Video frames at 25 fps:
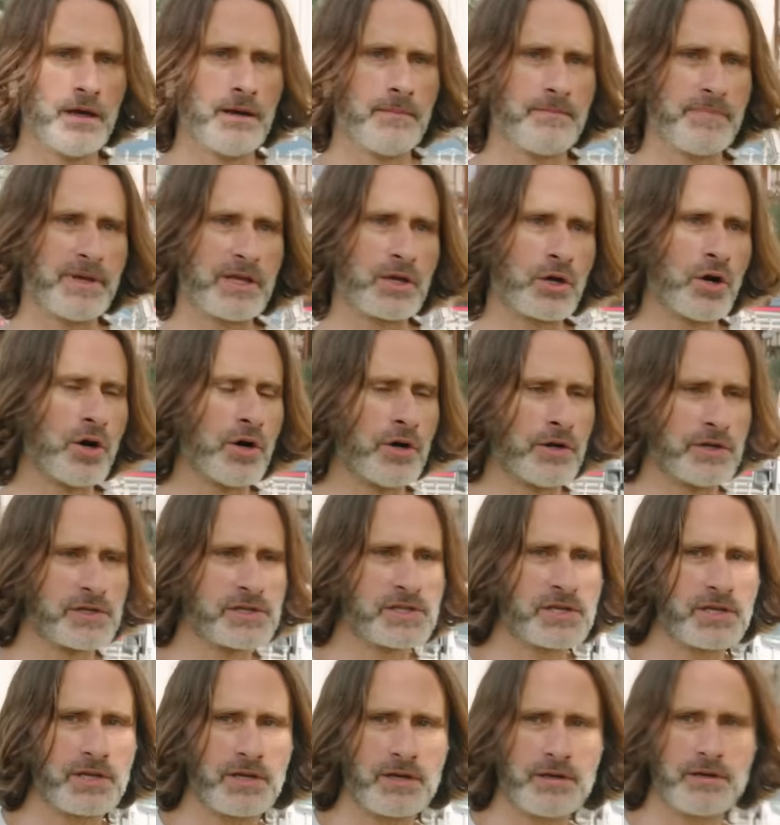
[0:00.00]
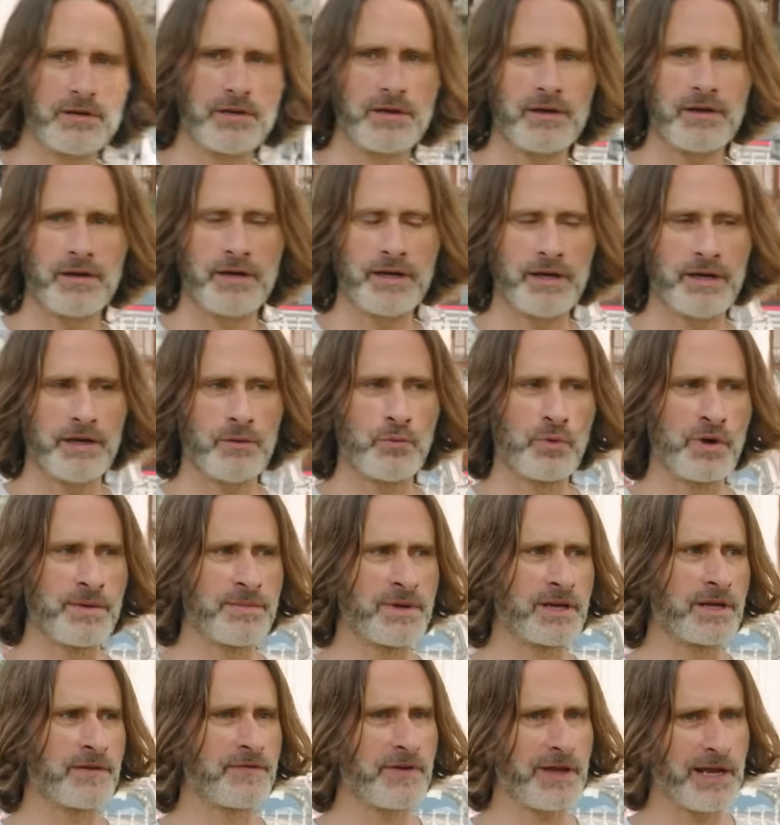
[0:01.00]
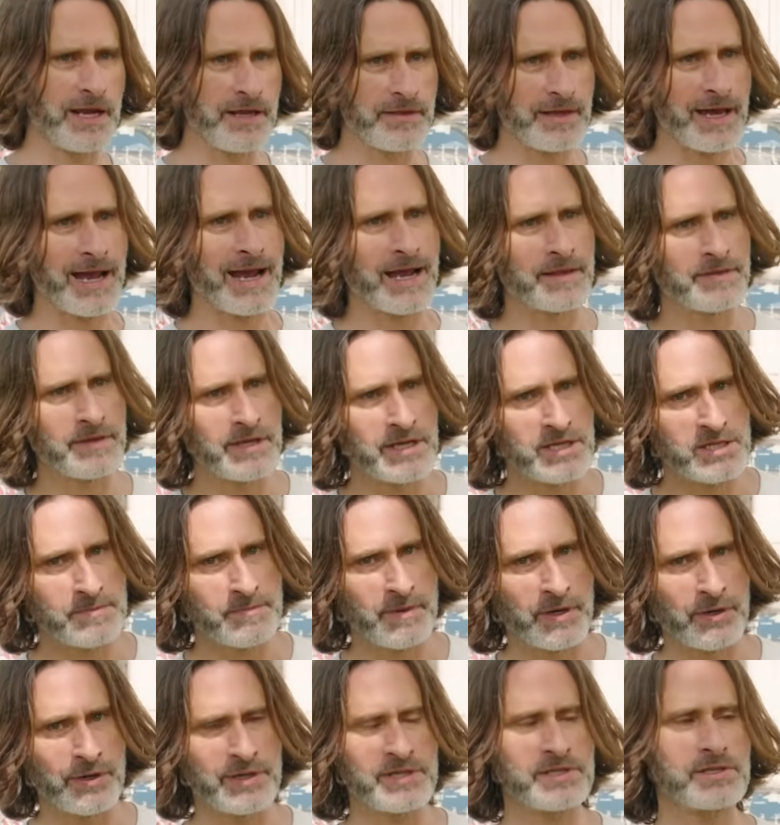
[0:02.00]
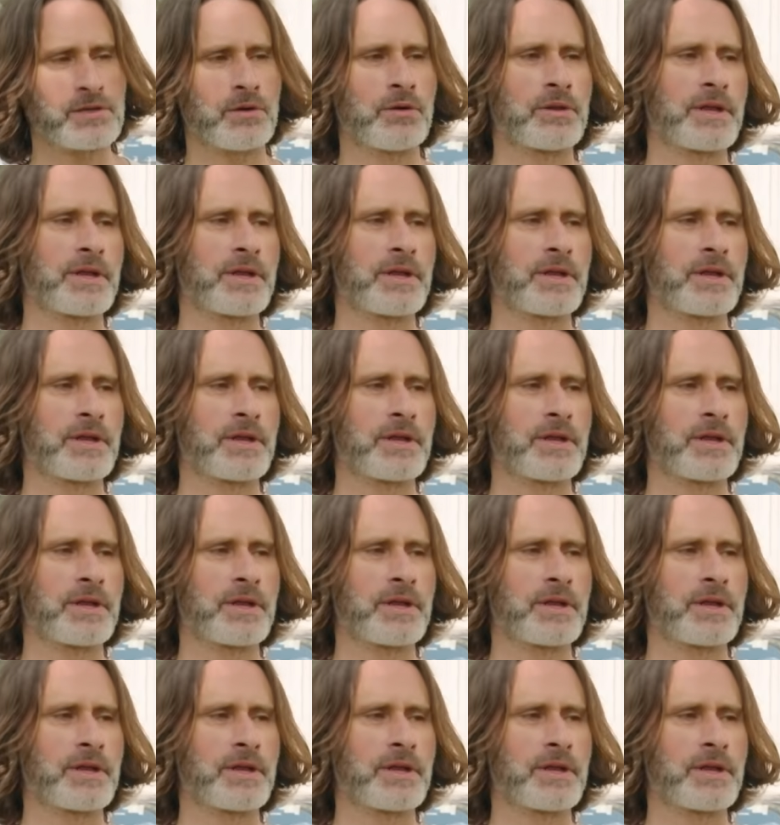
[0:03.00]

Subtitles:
Because women have either had the experience,